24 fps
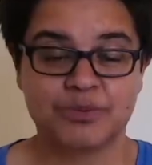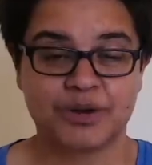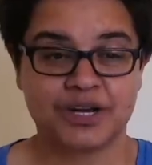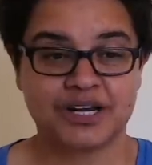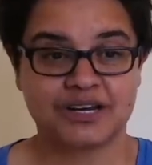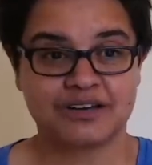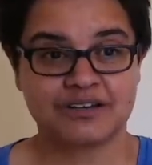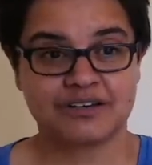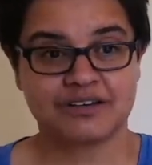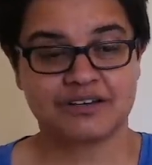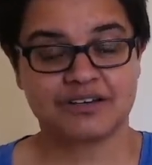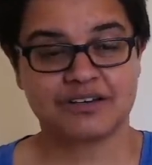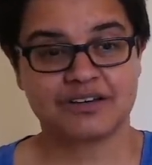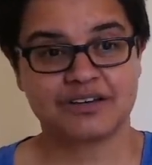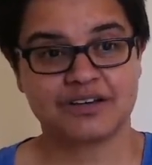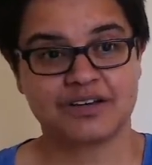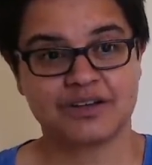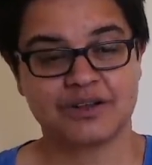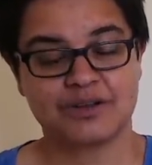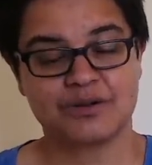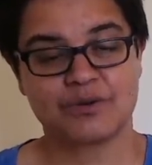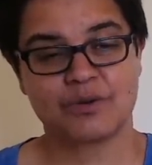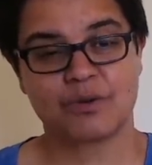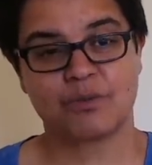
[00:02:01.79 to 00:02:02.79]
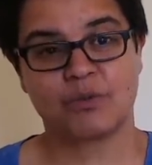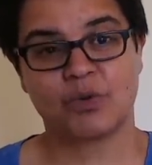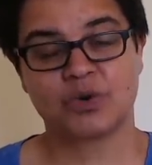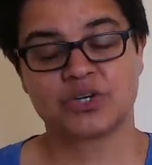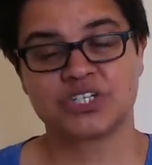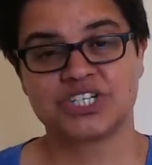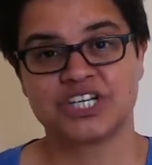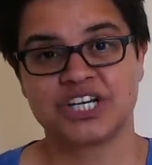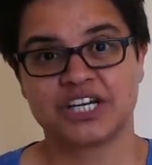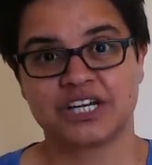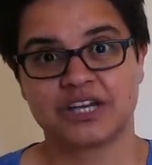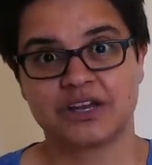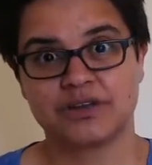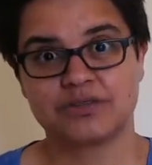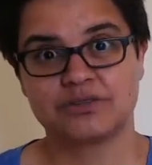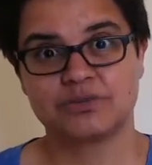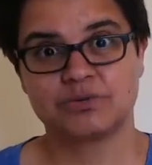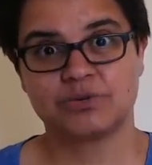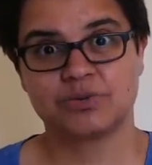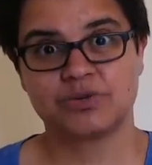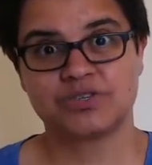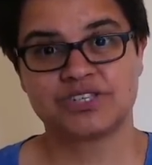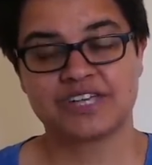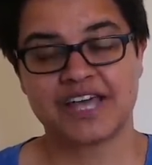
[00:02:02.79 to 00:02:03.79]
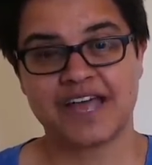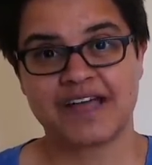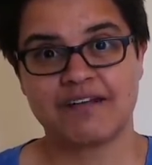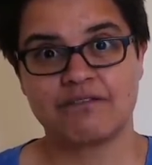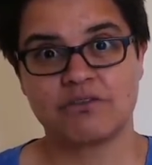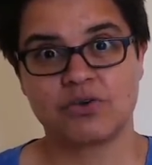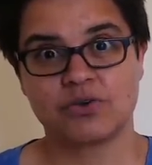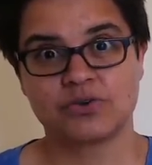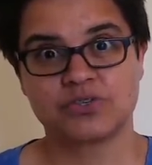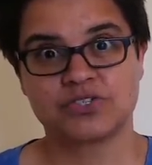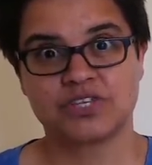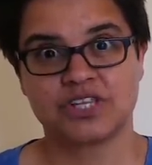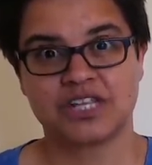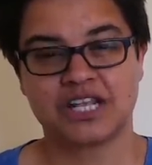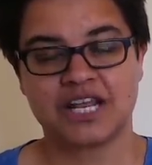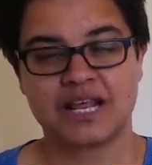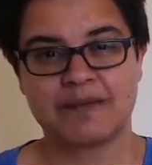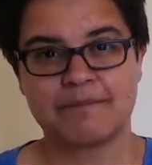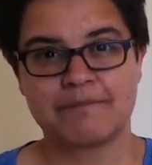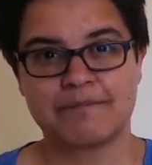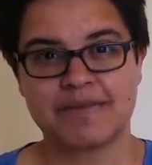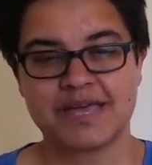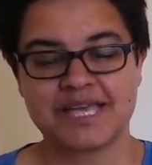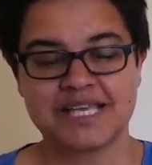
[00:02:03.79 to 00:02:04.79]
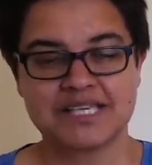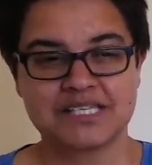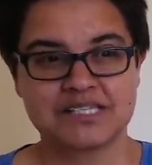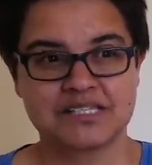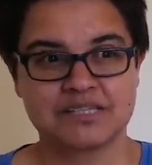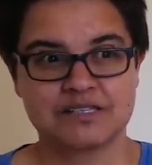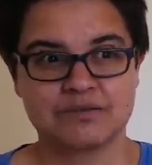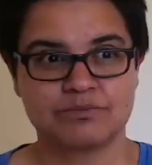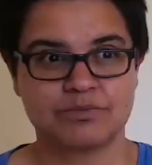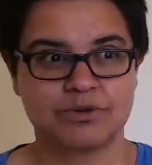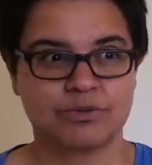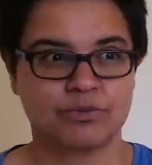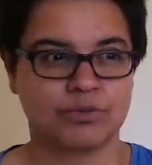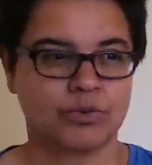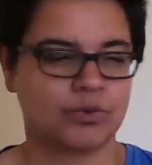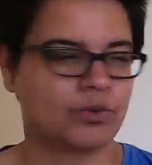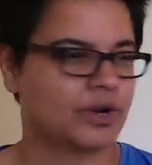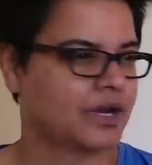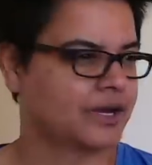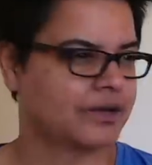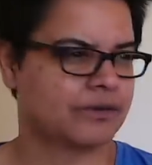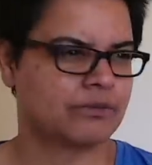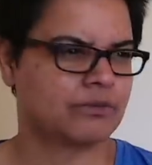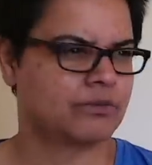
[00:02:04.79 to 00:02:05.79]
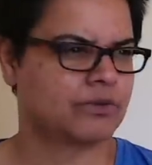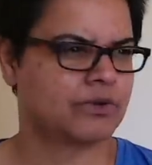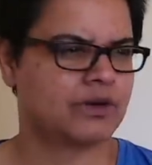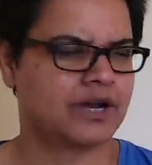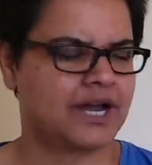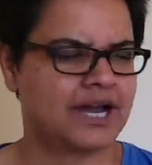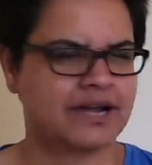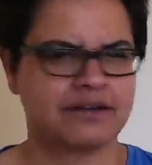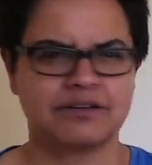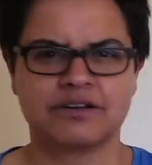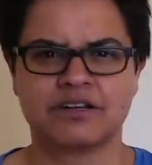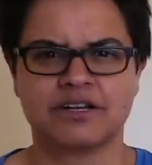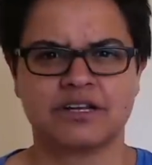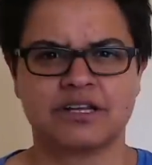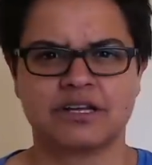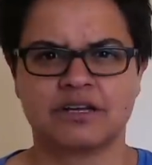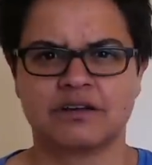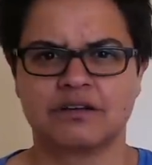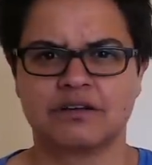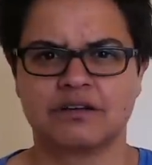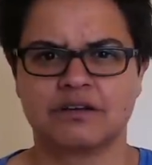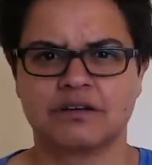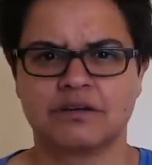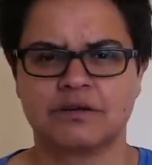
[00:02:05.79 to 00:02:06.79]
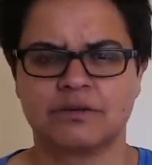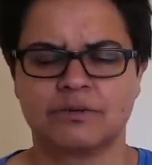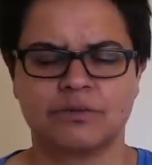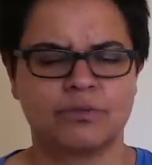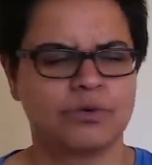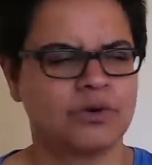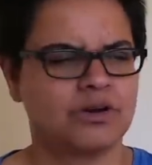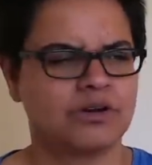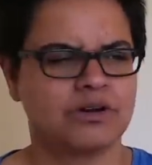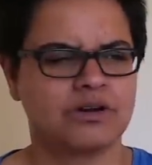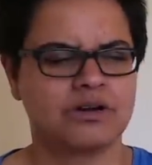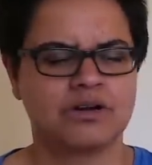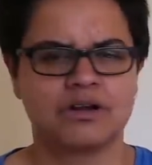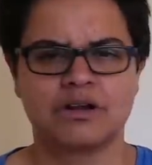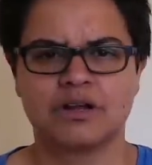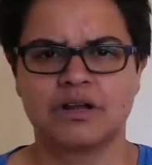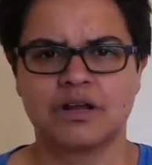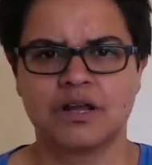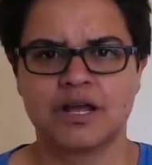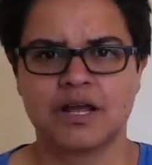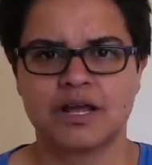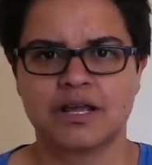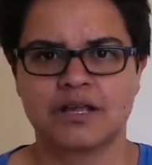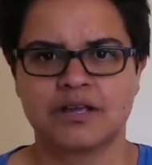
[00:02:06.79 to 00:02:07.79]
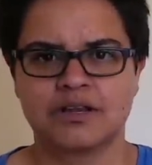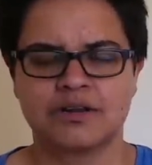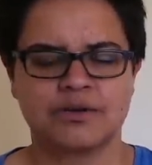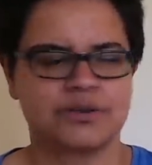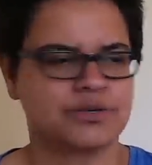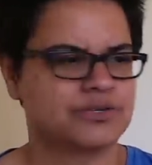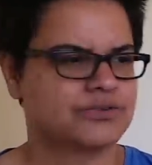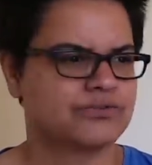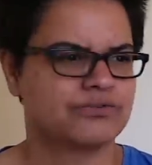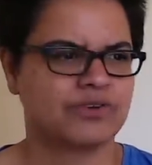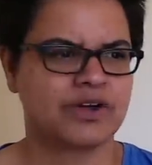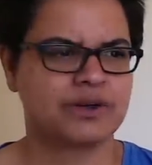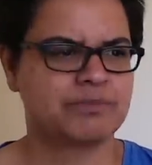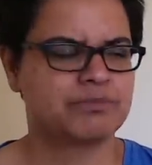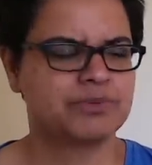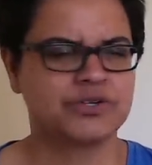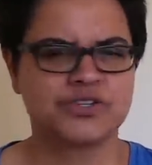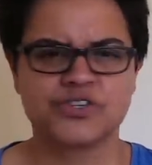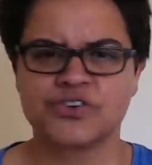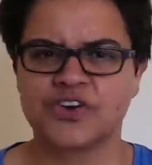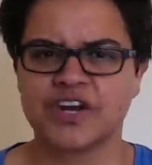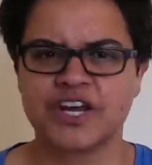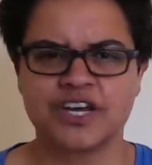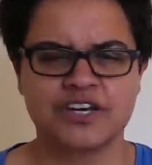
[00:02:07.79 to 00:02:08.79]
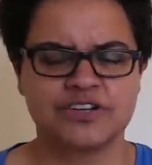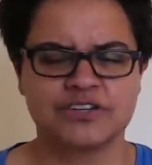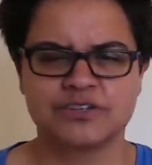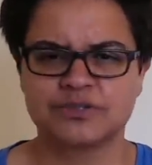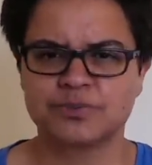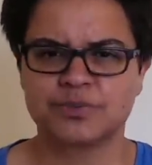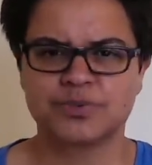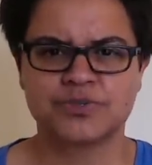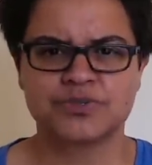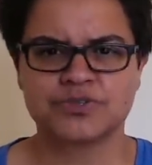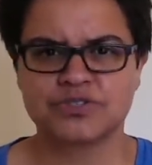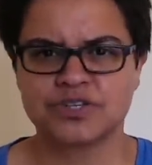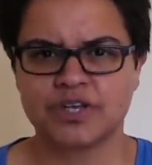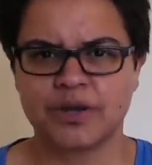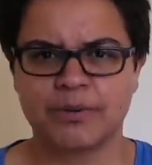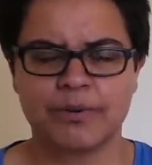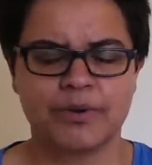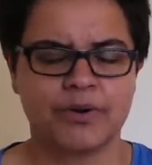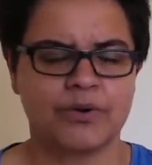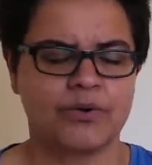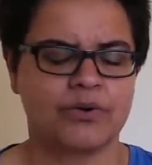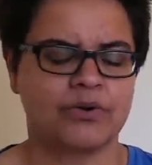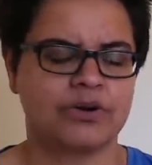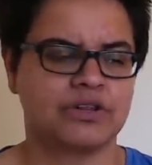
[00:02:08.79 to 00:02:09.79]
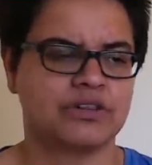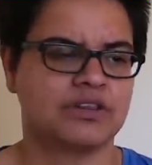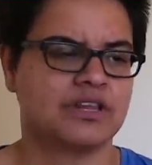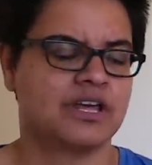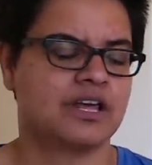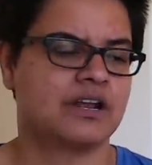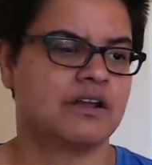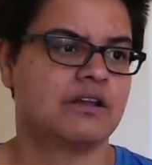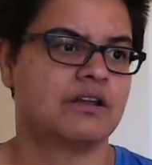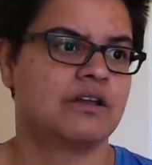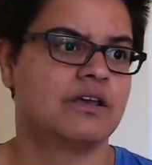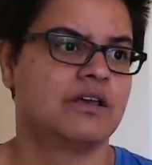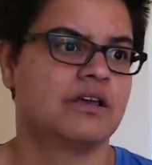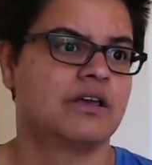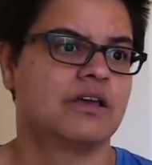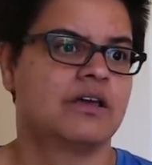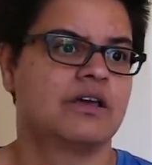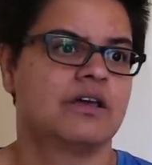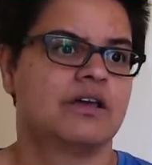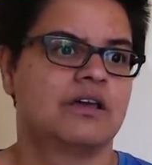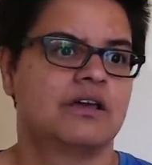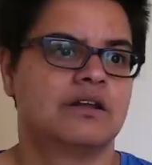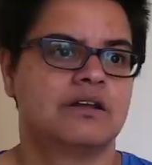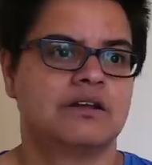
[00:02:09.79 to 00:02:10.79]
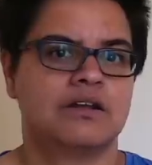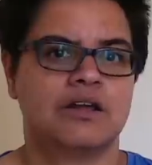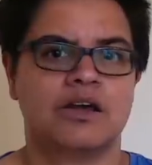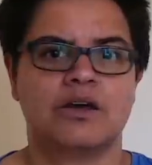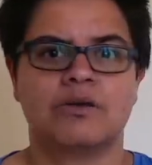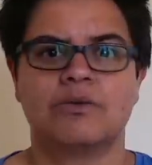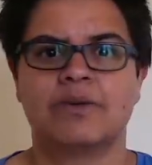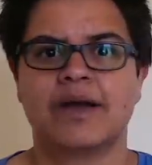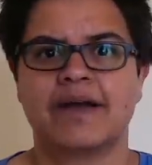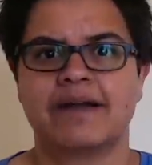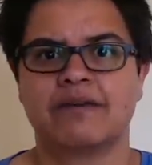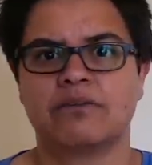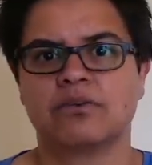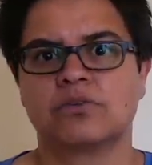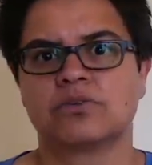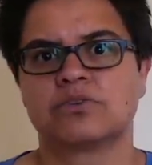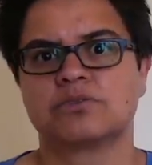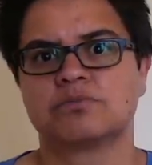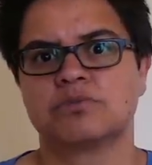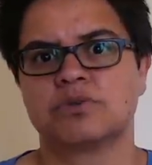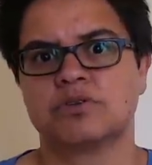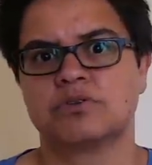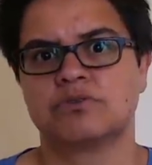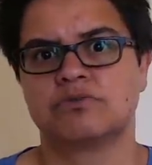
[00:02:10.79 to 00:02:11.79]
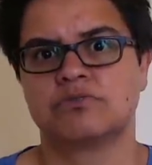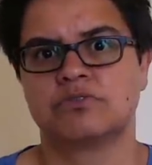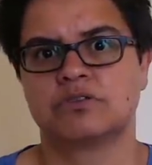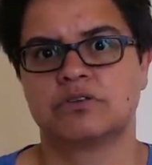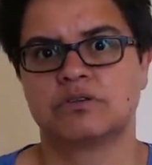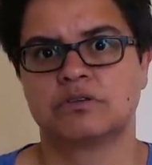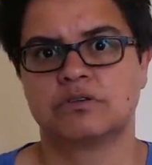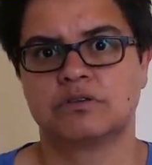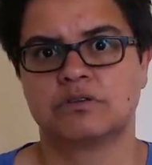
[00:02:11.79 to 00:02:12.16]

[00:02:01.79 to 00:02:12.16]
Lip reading: when, you know, you were watching it go towards Eros and then it missed, and we were all like, you know, has Fred betrayed us? What's going on? And then, no, Eros moved.